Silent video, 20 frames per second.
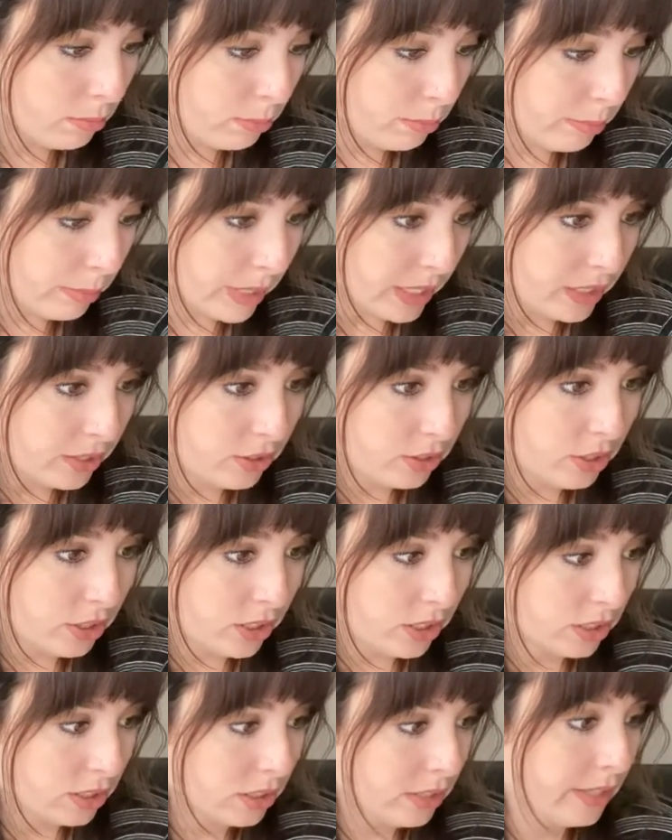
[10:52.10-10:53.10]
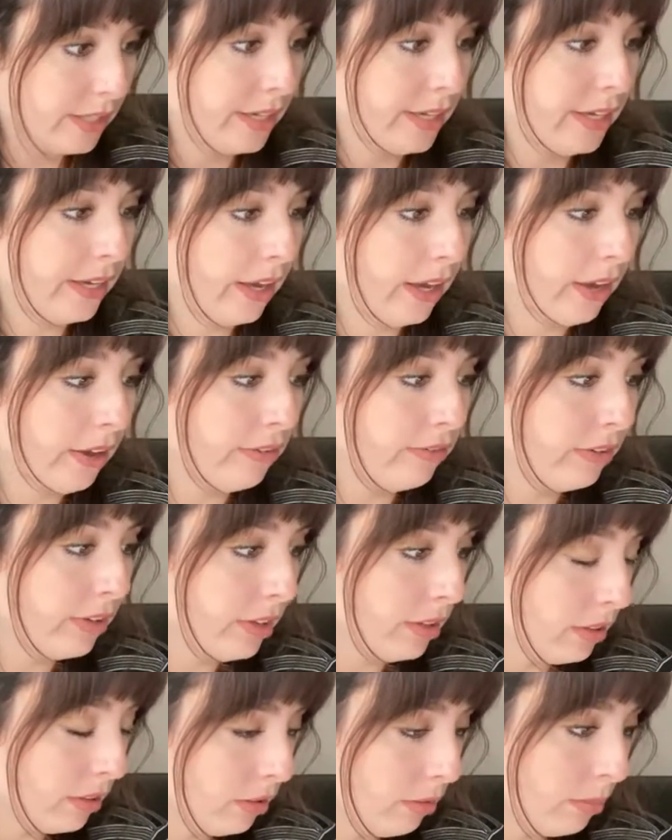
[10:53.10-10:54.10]
But just to give a
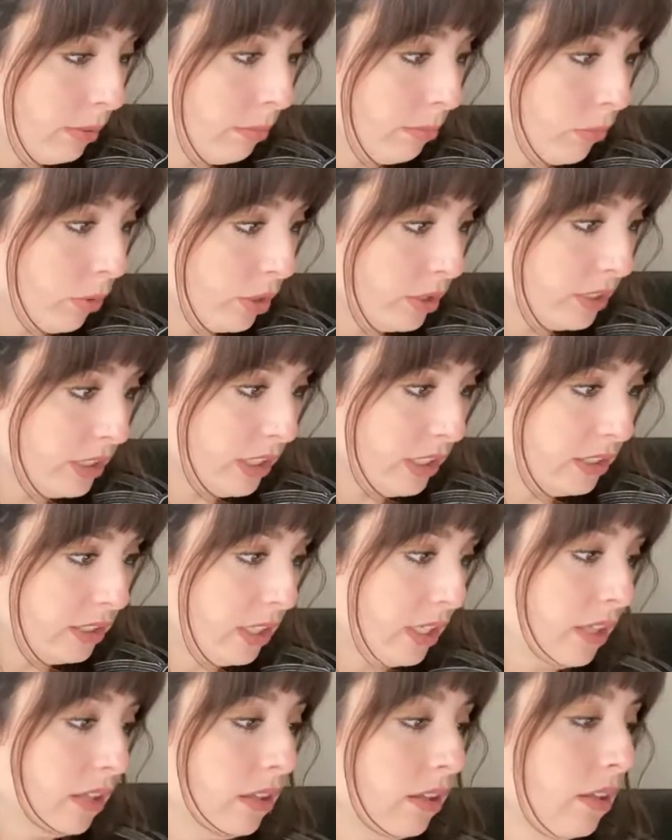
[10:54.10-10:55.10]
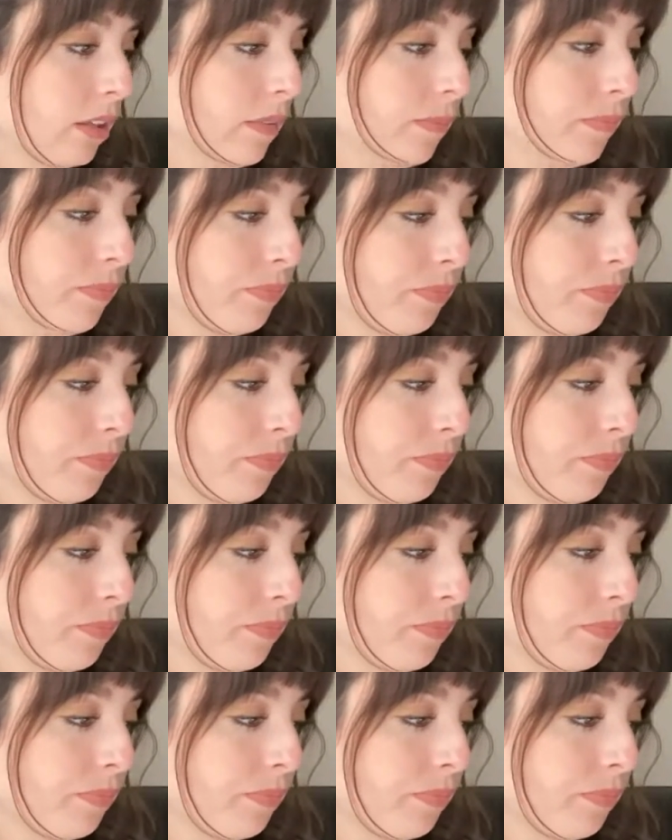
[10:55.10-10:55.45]
little bit more detail